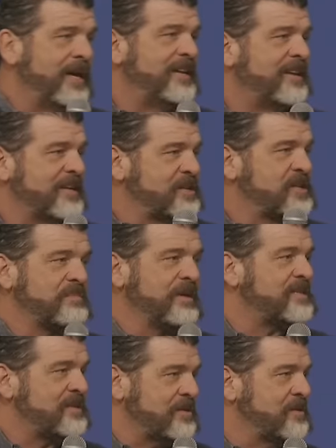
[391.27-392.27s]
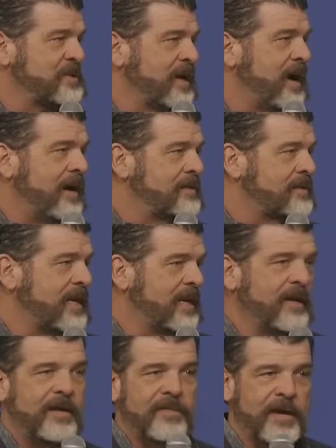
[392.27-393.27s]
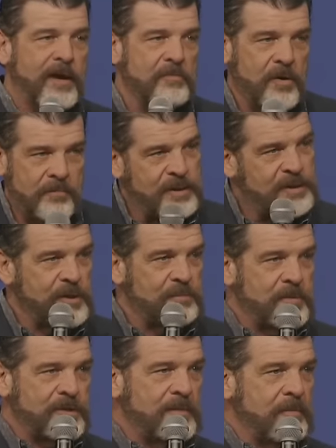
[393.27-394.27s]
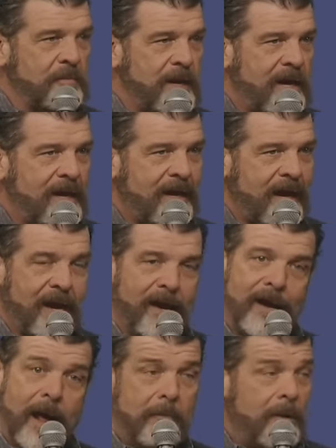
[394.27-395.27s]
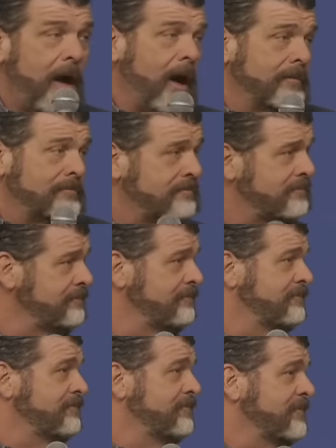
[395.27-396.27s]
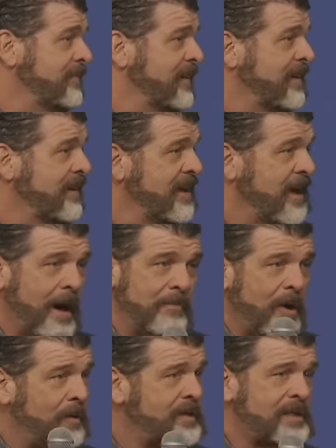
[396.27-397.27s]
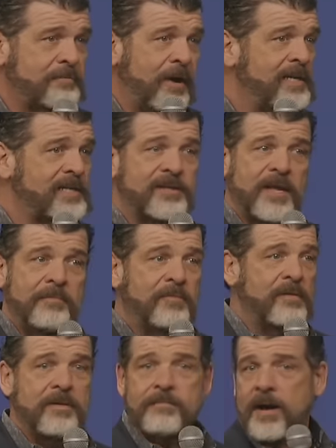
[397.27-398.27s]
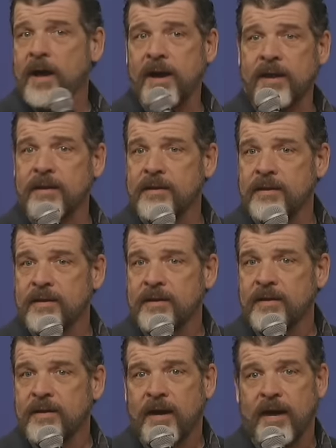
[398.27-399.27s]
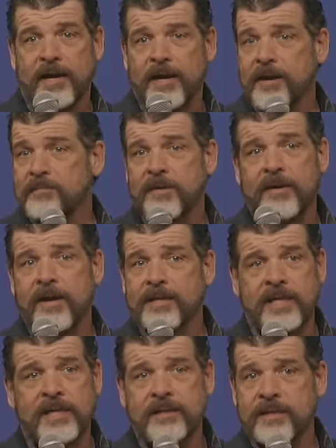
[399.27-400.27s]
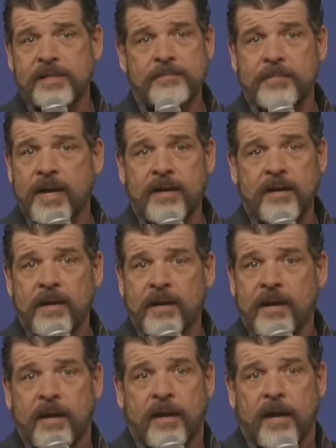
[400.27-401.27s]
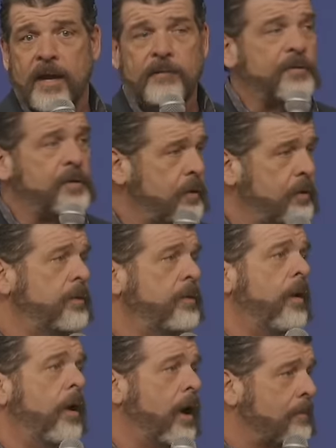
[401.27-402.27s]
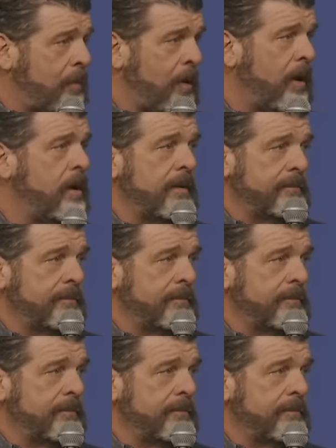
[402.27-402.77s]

to get to speak to those guys. And they think I'm going to be super diplomatic, and I'm not. I'm always surprised that they bring me back. I get up there and I say, Listen, man, if you are a part of